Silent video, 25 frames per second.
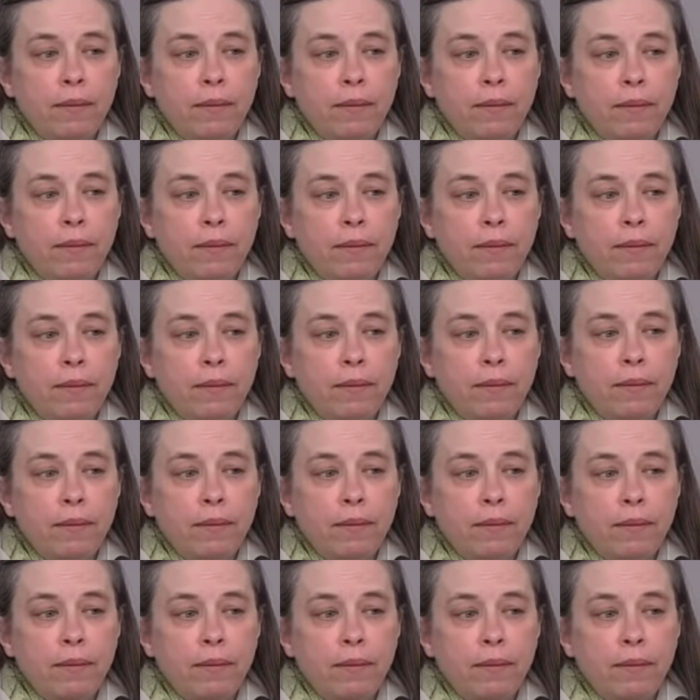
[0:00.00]
but
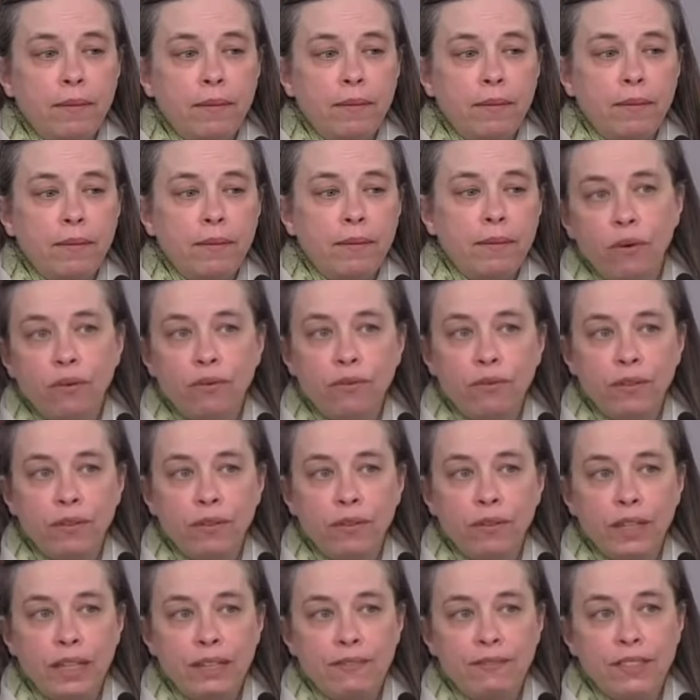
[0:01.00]
it's difficult to know
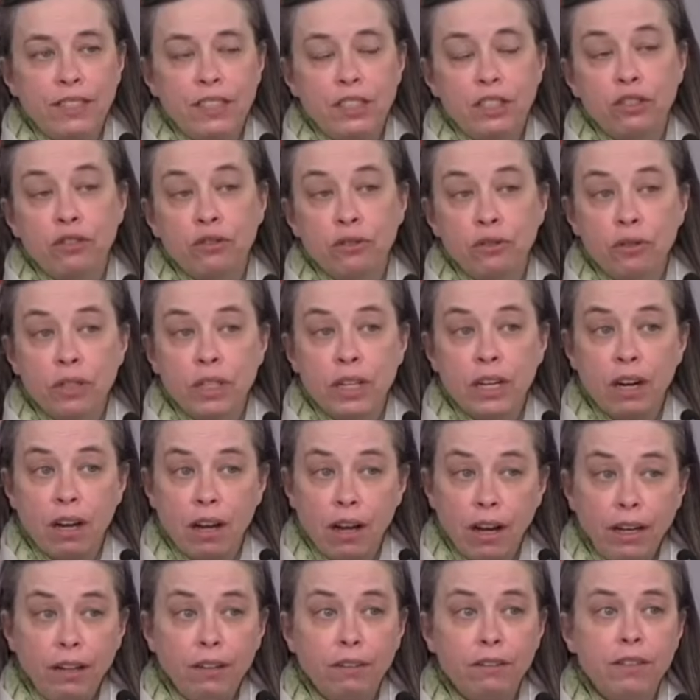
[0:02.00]
if it's a true
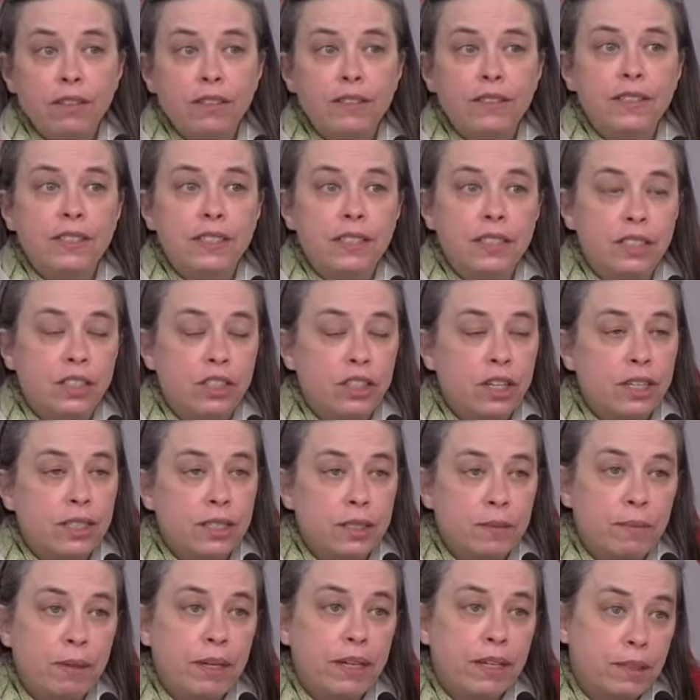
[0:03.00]
decline or is it
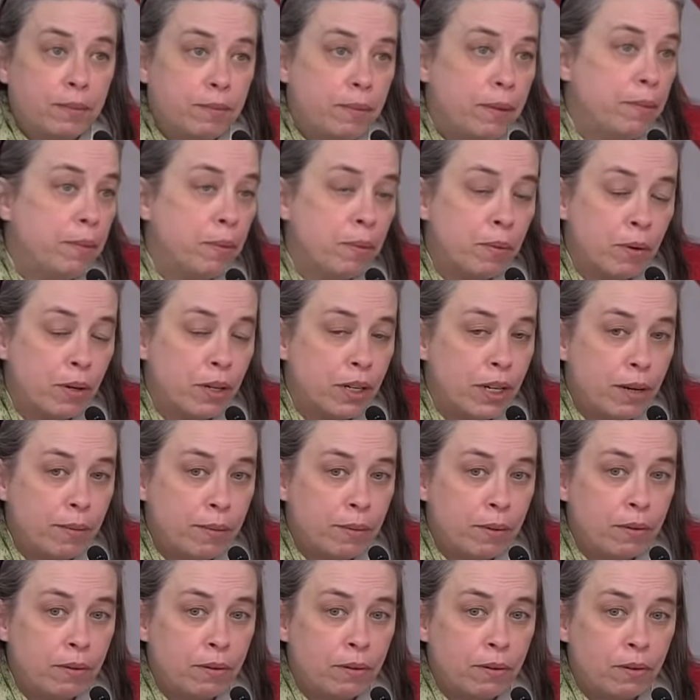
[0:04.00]
just because people weren't
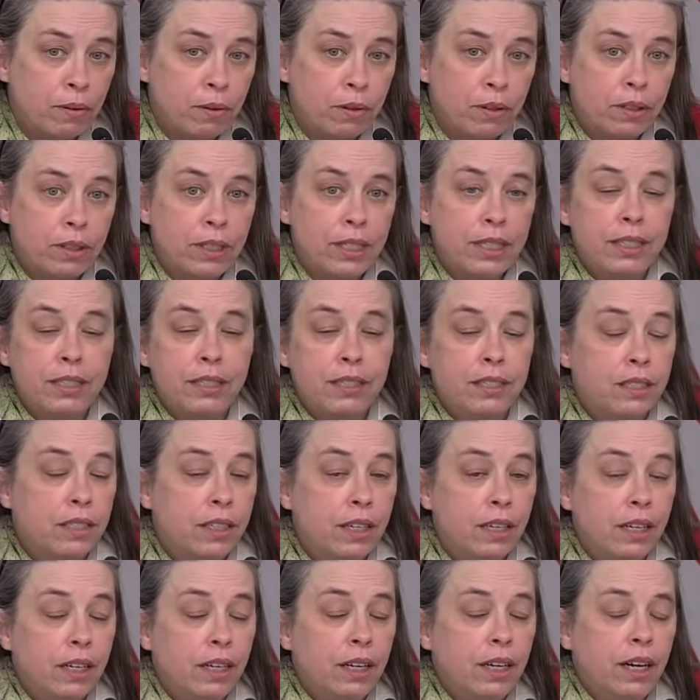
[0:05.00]
able or
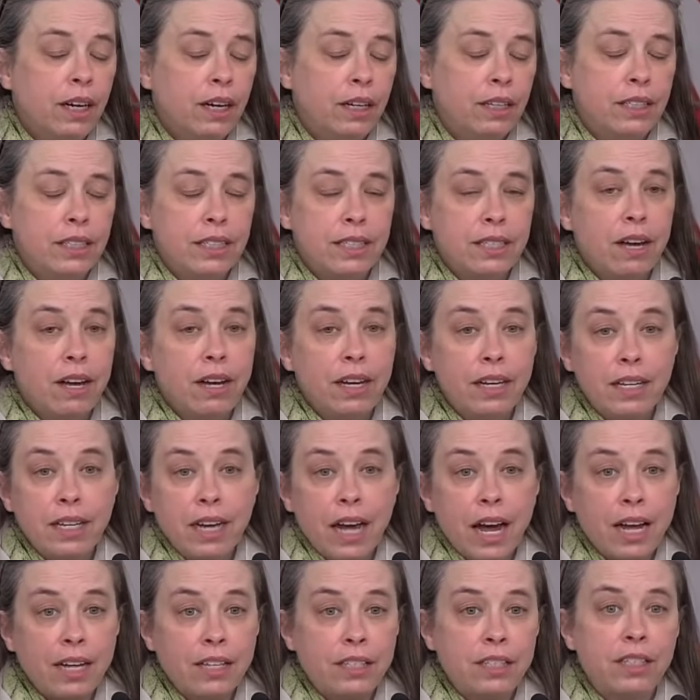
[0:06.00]
didn't decided
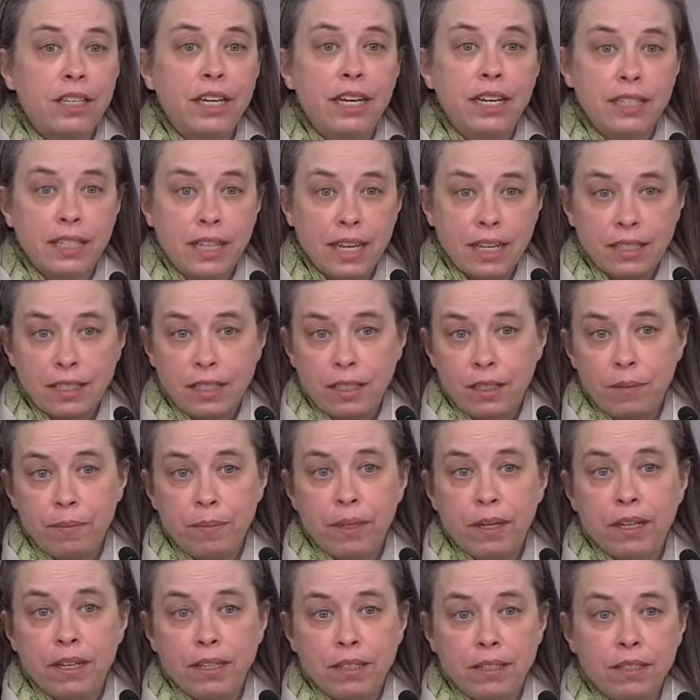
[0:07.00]
not to get
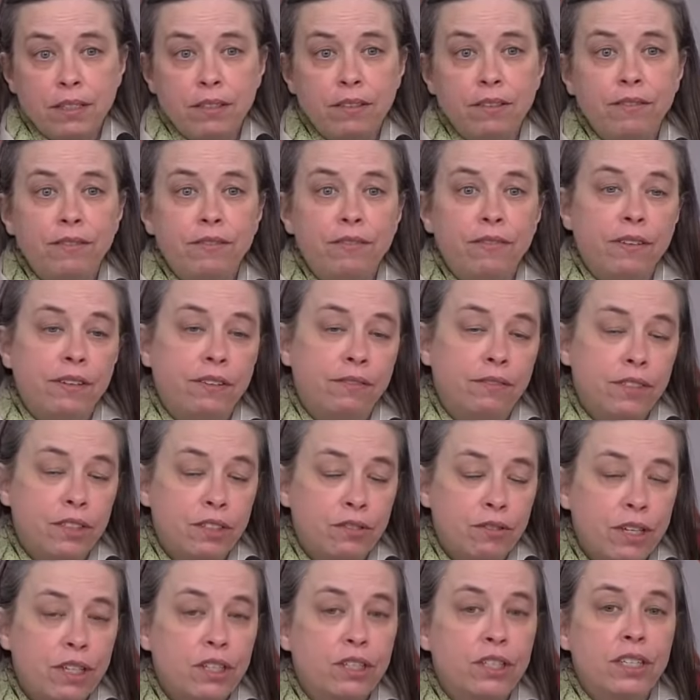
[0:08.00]
tested because of
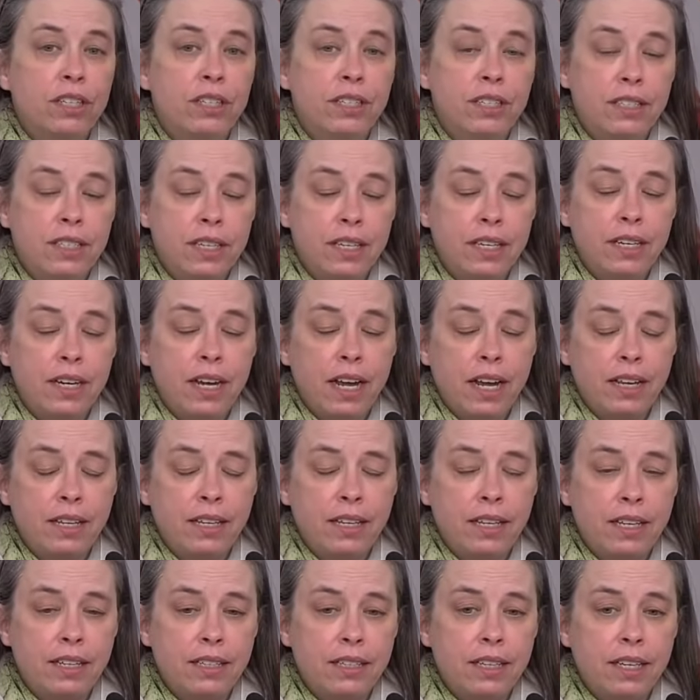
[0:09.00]
restrictions
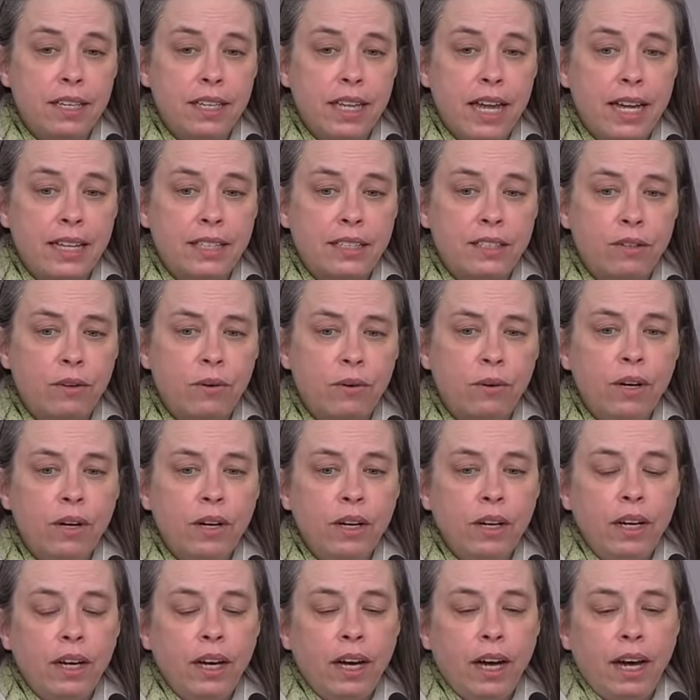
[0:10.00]
and things like that. So
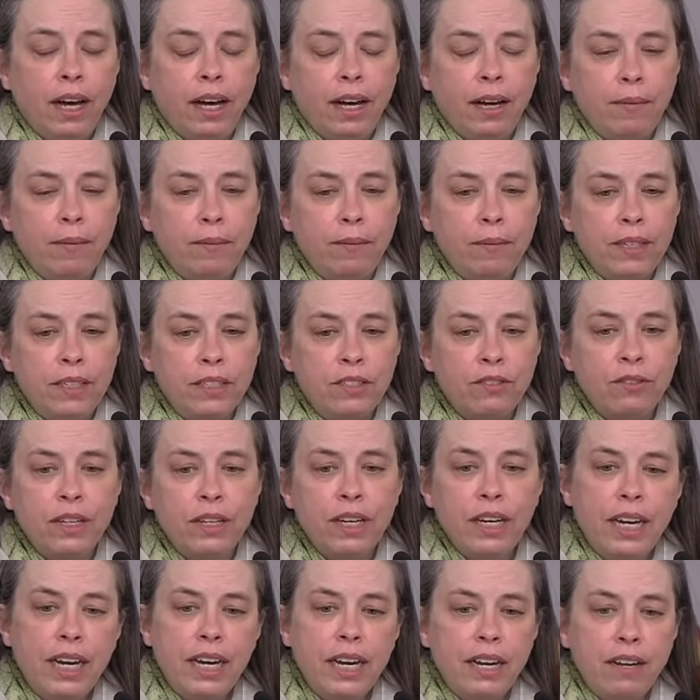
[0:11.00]
it's
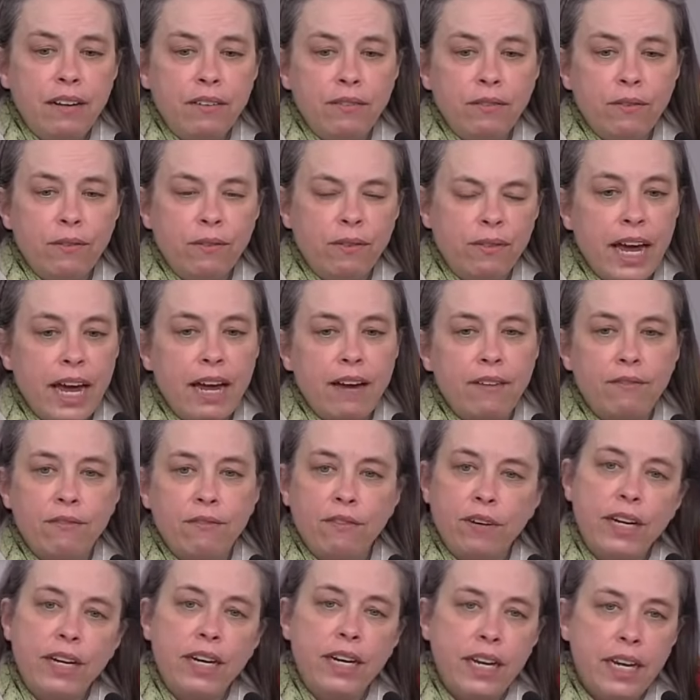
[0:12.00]
really can't
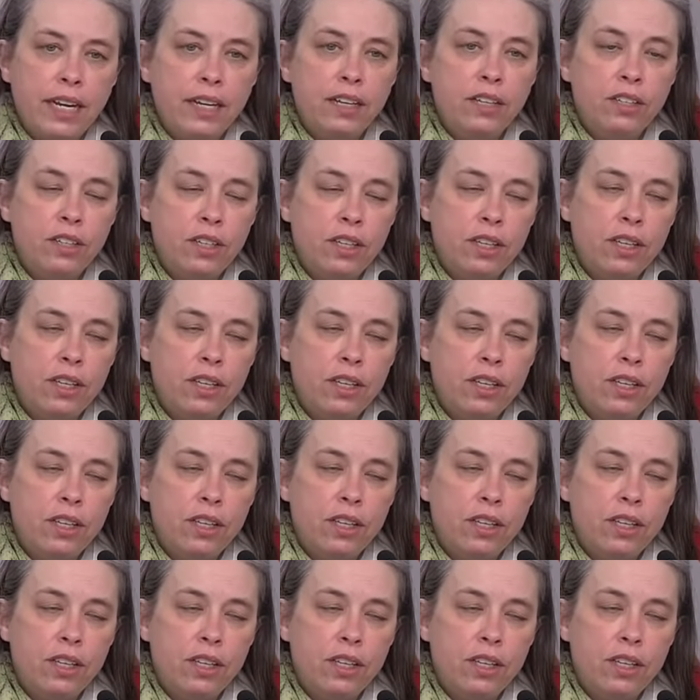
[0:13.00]
read in